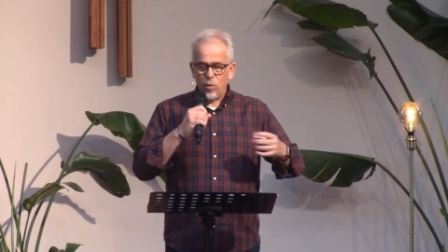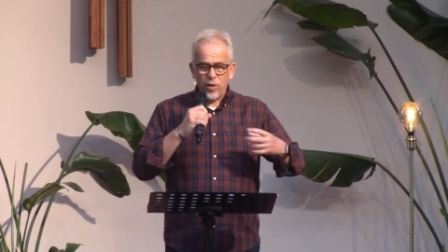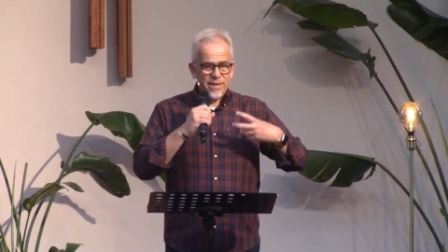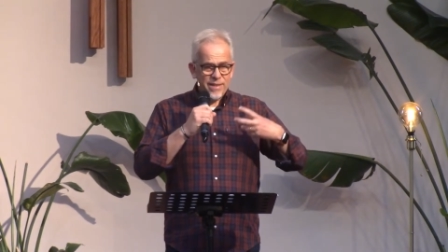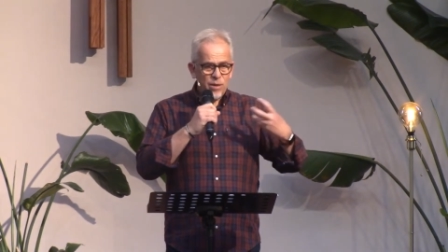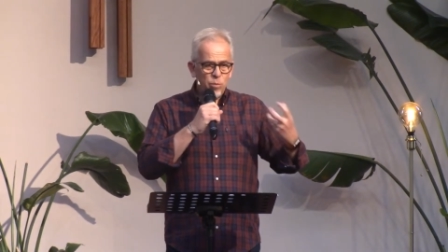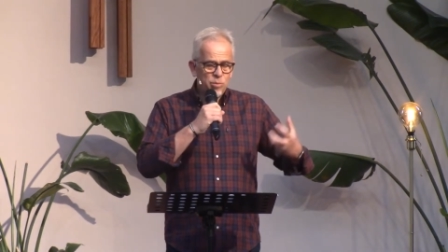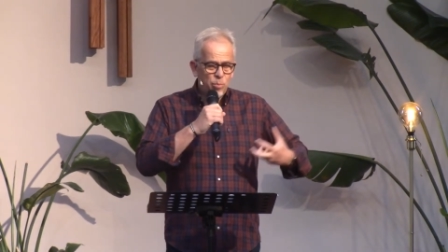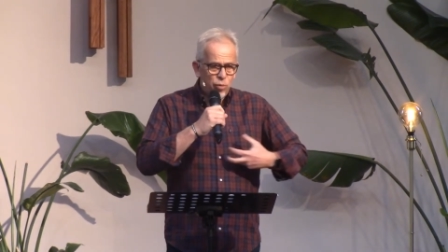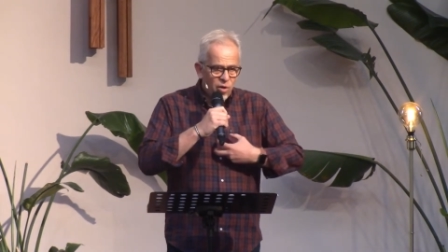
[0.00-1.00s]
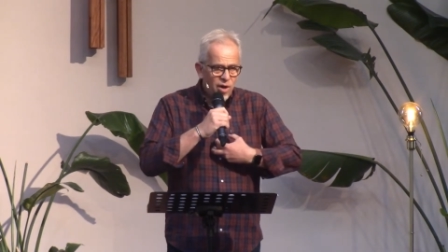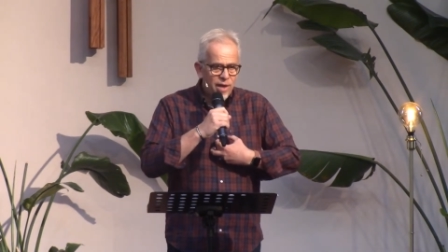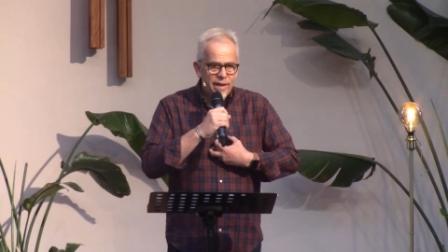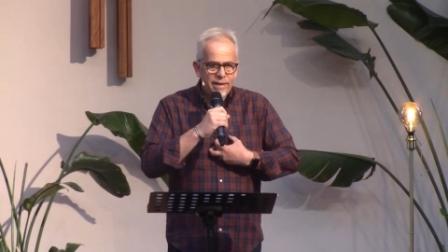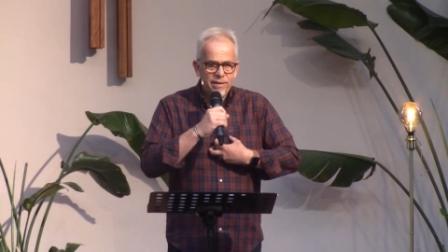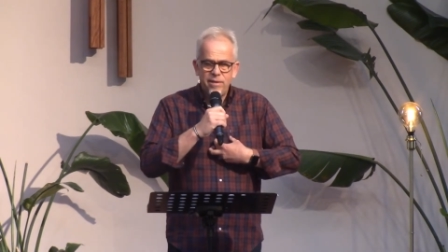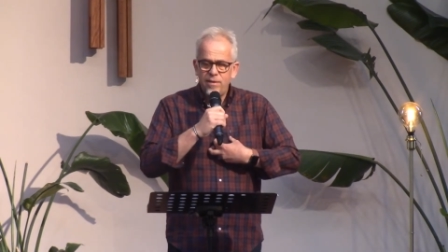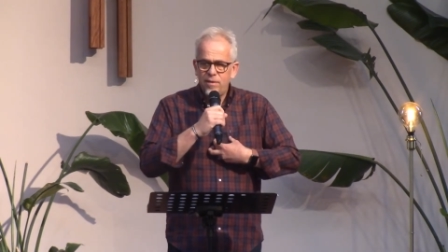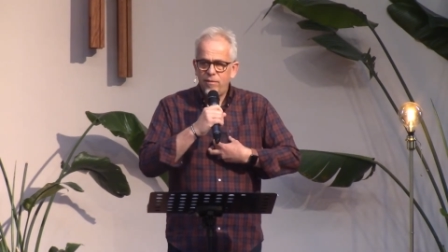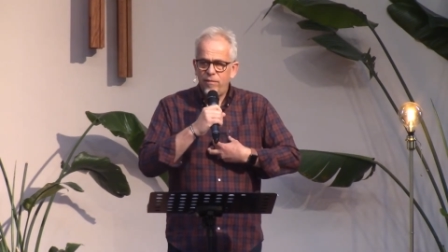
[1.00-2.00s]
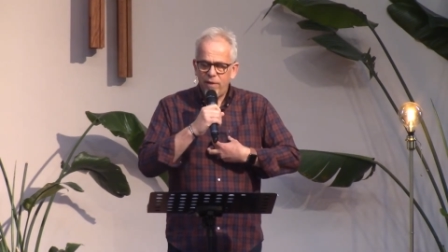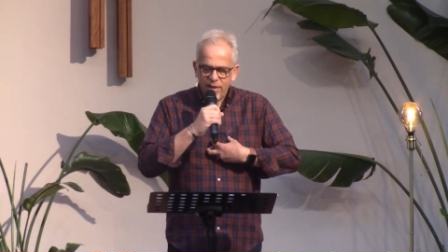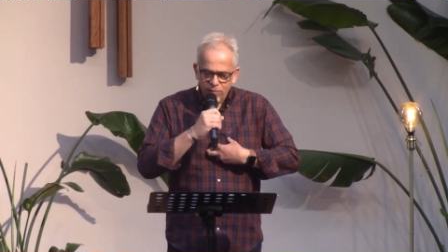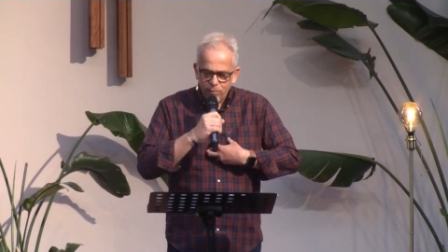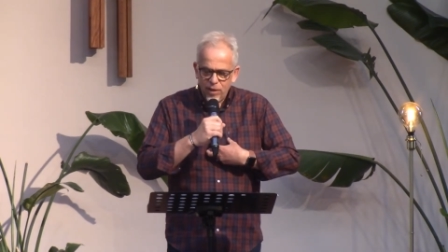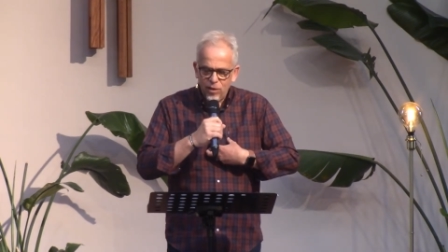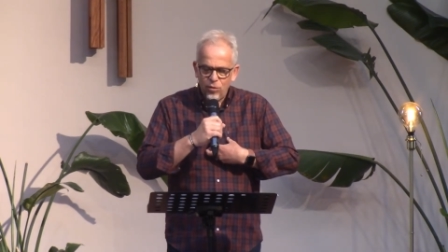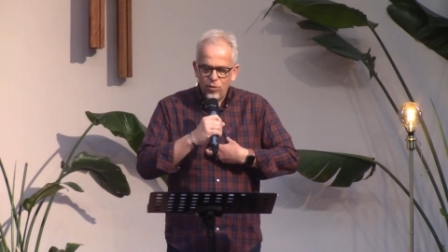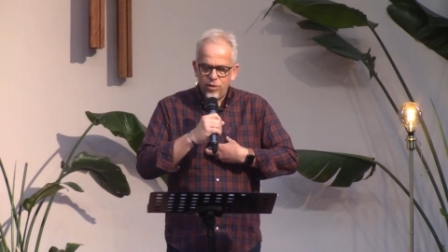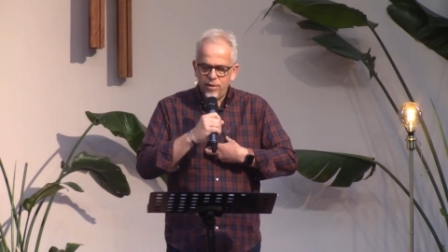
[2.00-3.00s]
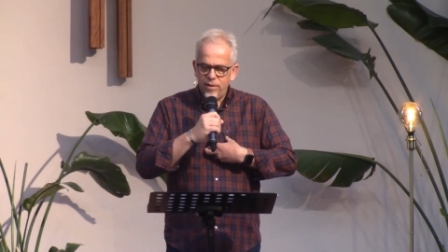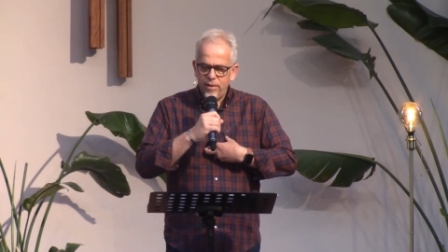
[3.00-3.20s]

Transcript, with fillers: What I did was pride. Forgive me, Lord.